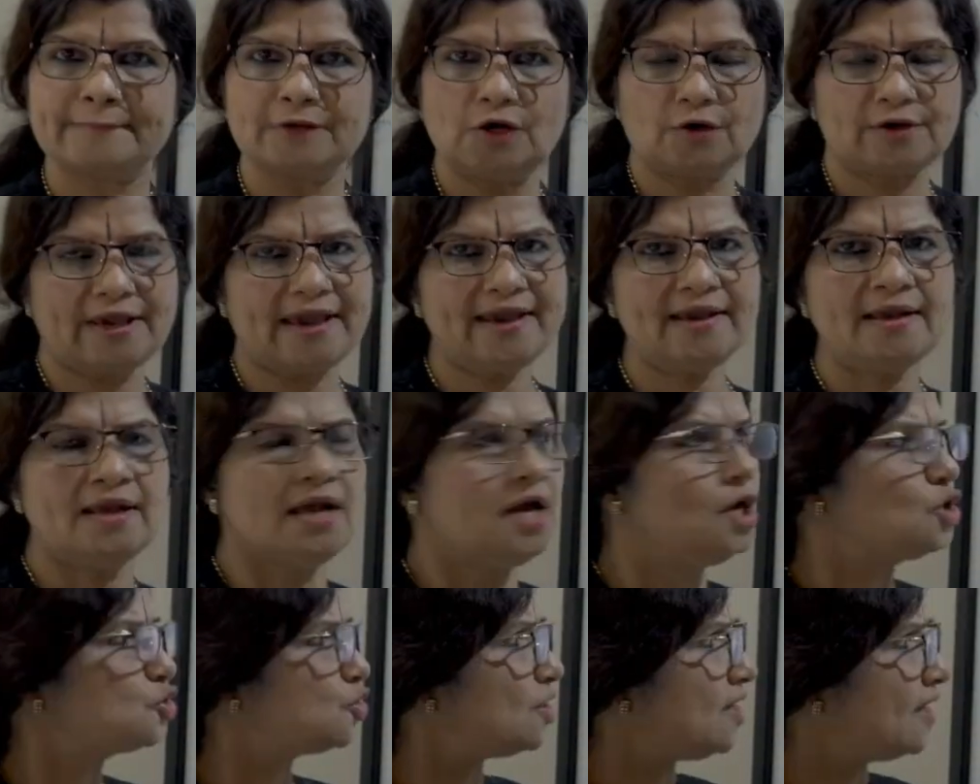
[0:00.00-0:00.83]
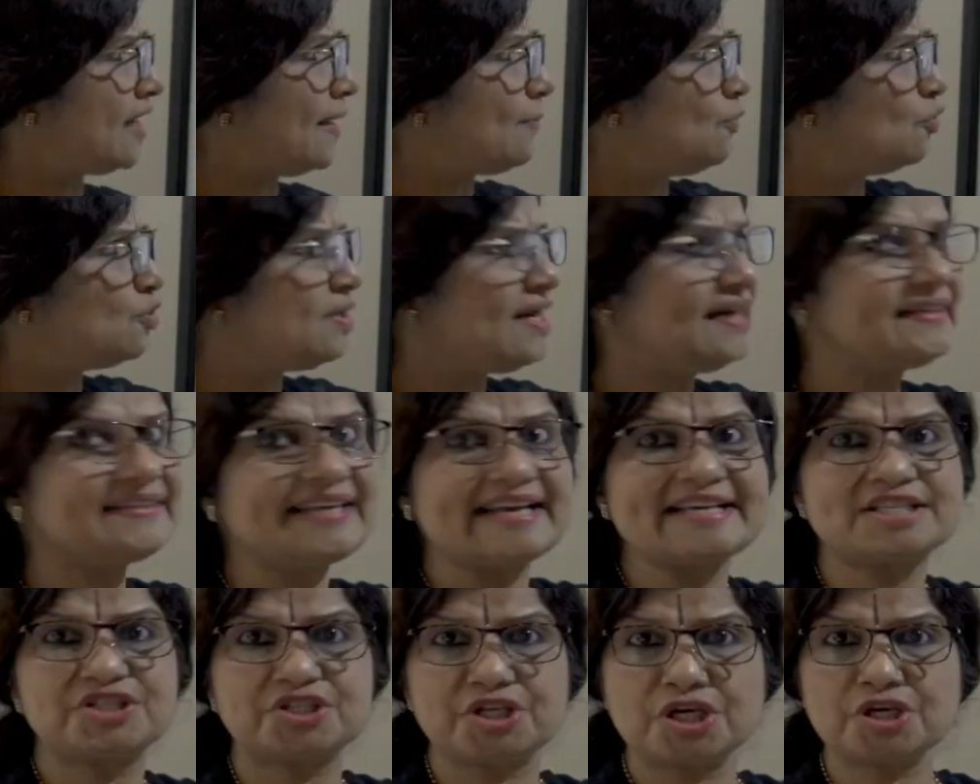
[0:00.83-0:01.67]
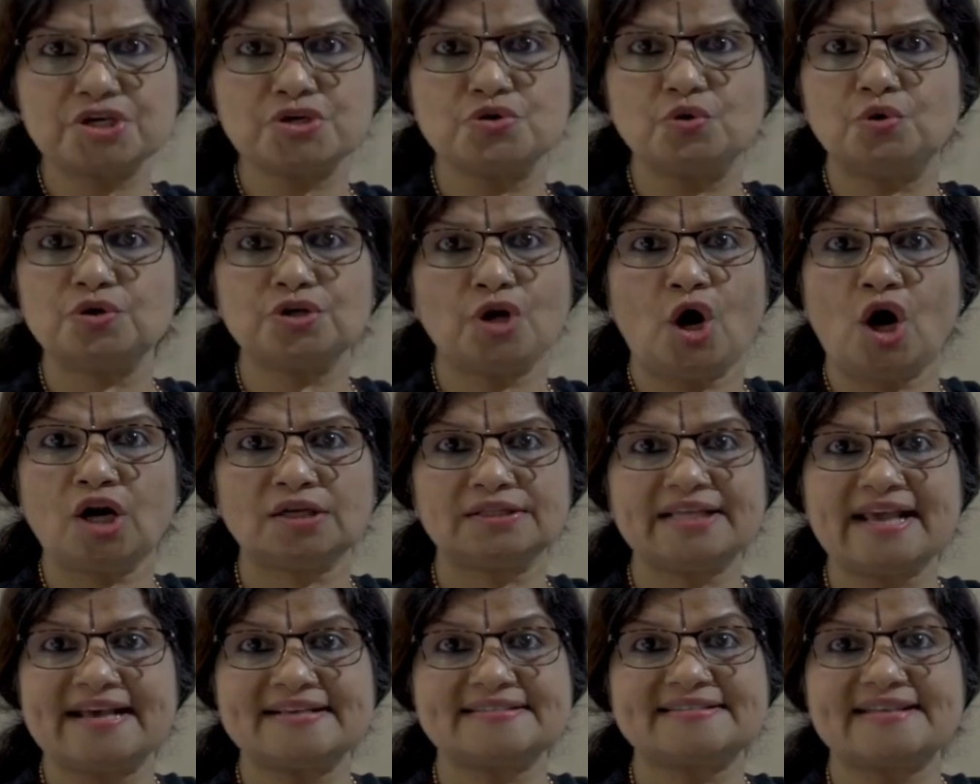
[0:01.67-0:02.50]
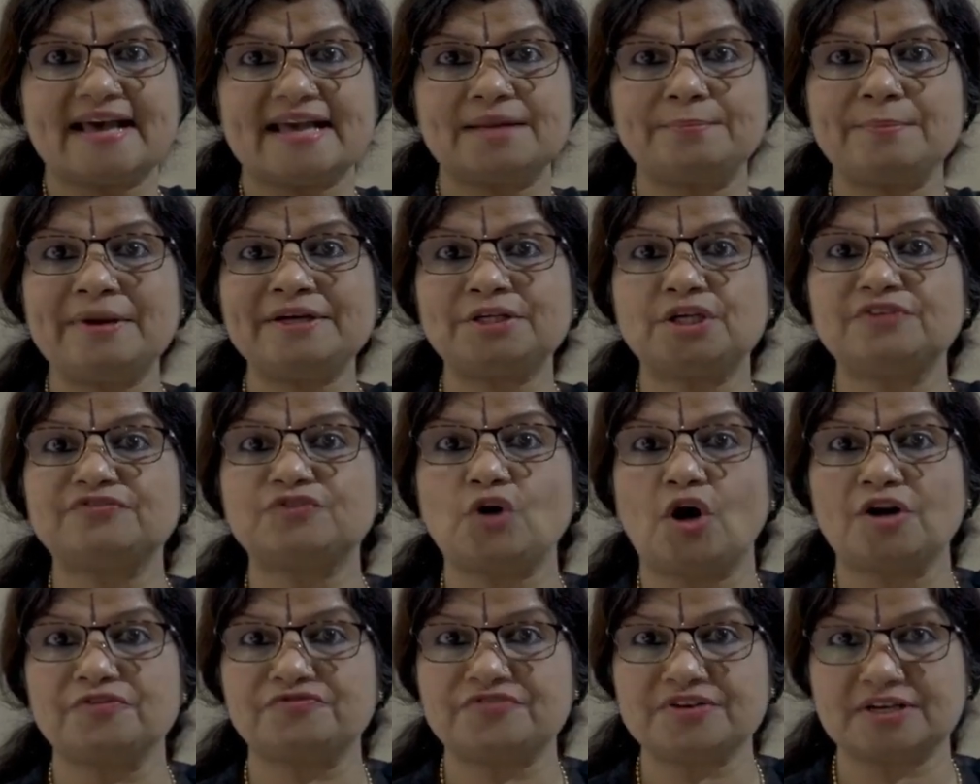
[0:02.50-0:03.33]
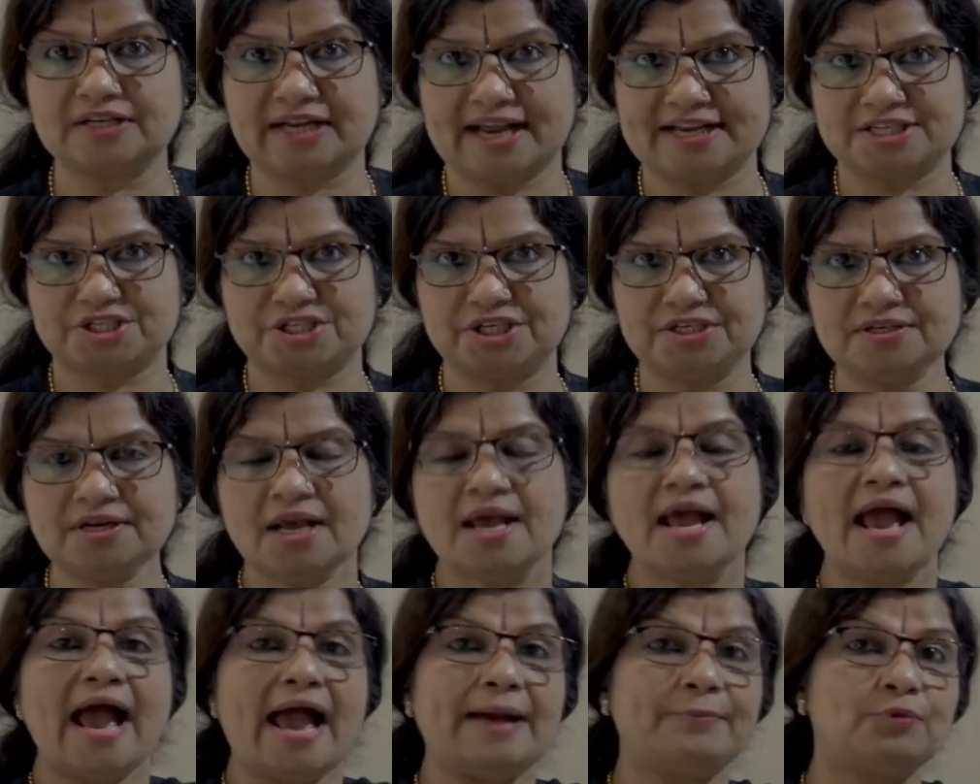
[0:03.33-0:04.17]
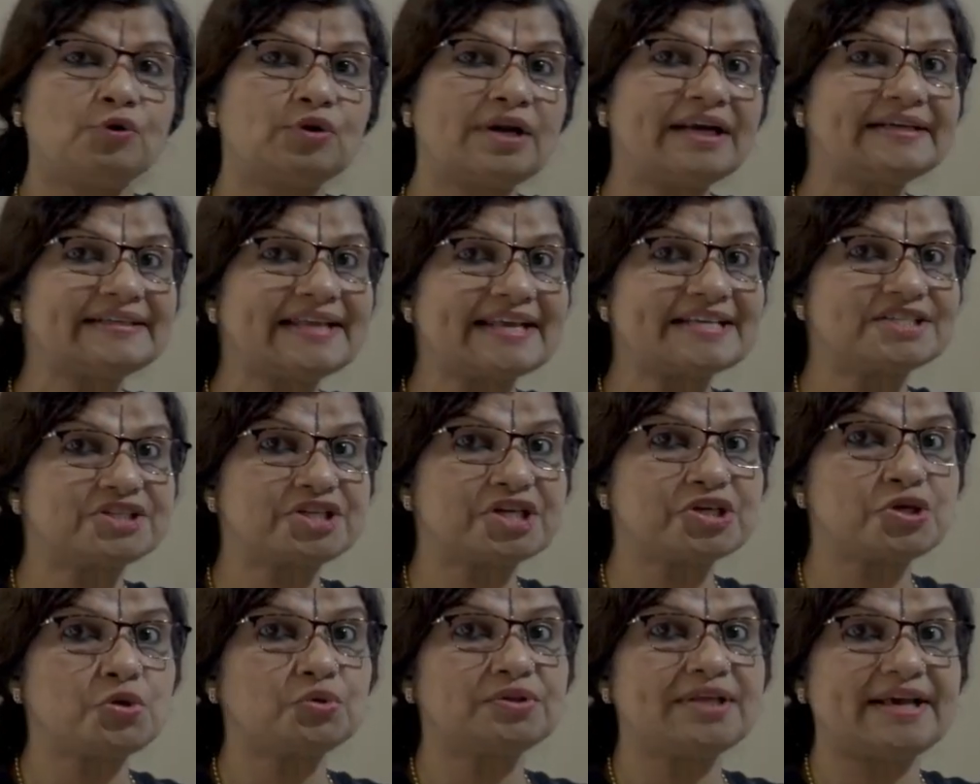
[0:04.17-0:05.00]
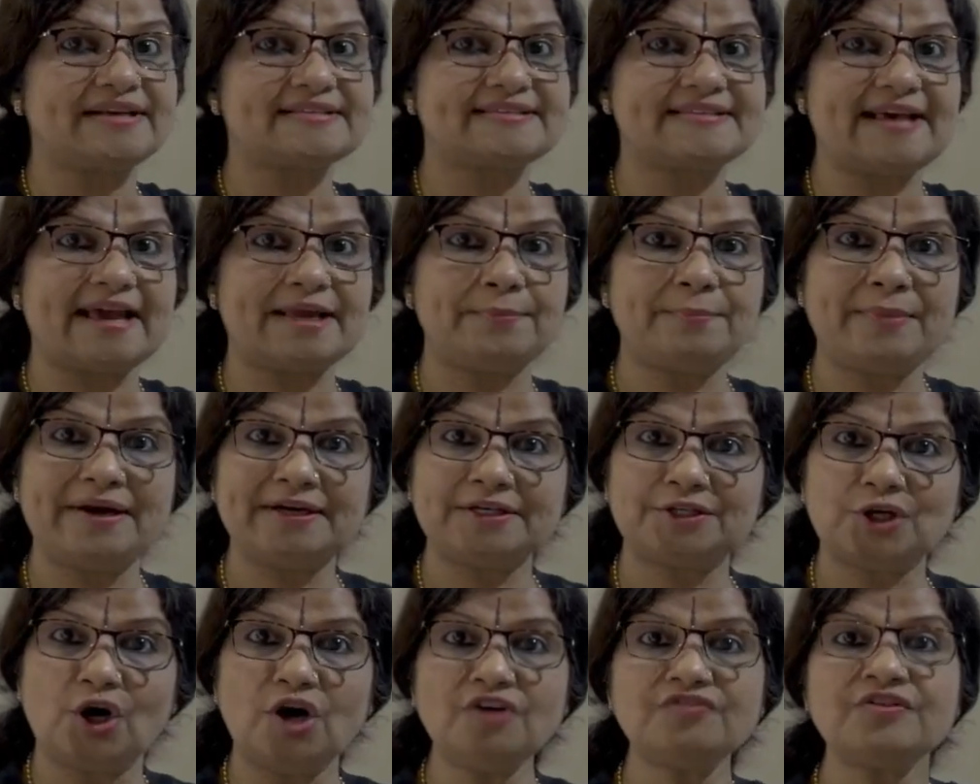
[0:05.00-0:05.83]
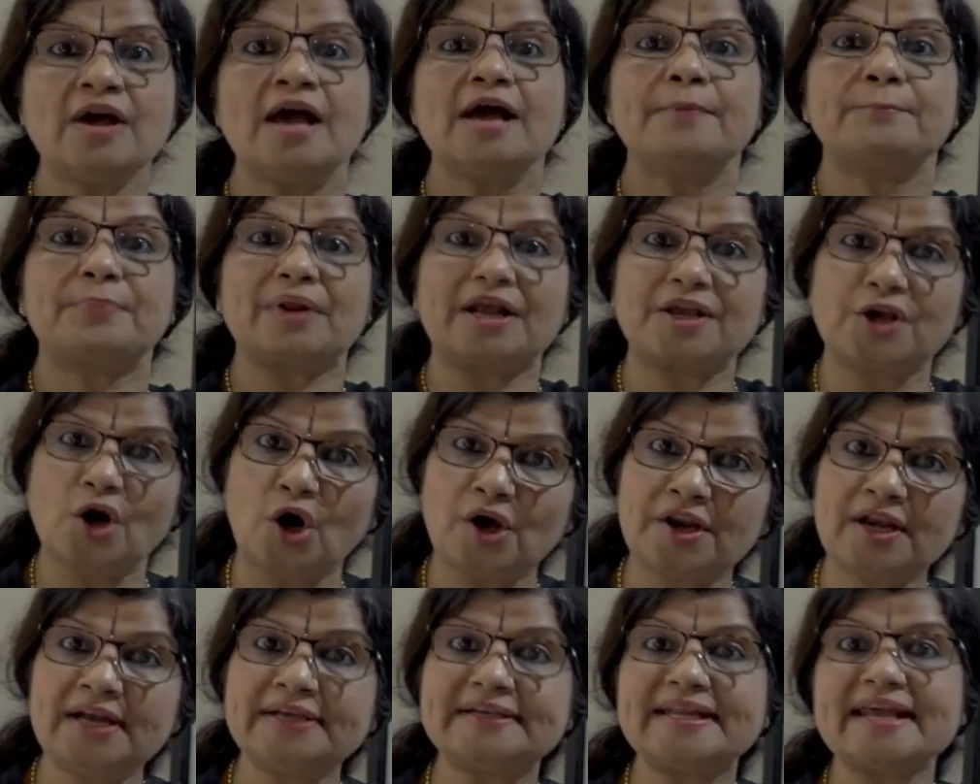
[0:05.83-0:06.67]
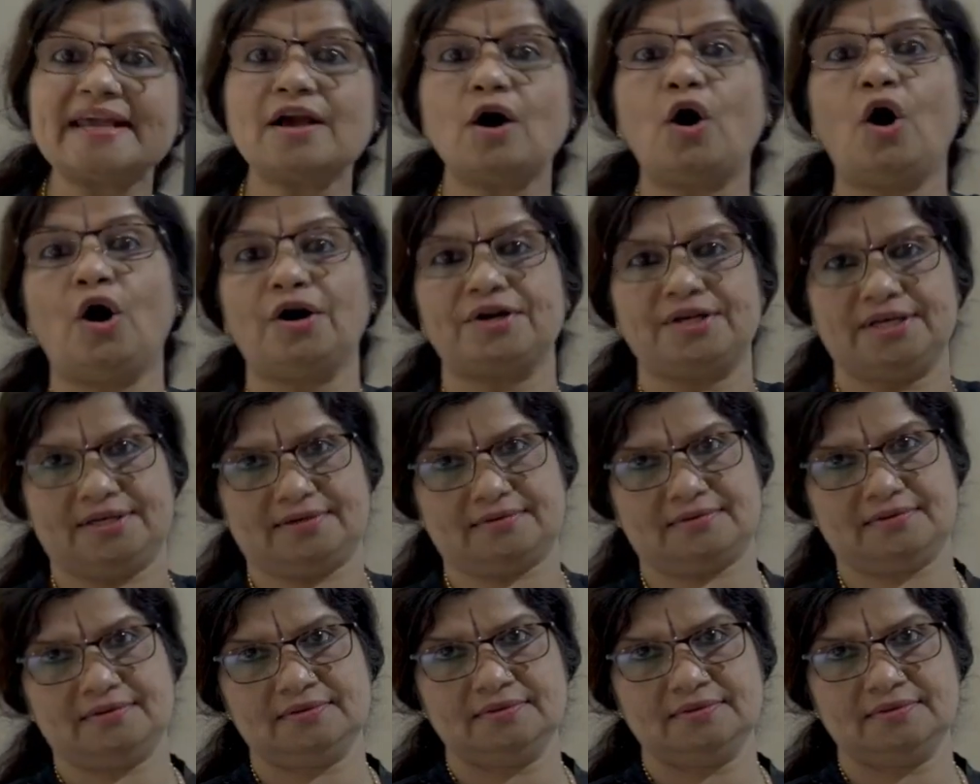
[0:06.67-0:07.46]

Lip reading: Okay. So here I am only teaching you not the assignment of configuration, I am only teaching you the assignment of priority order.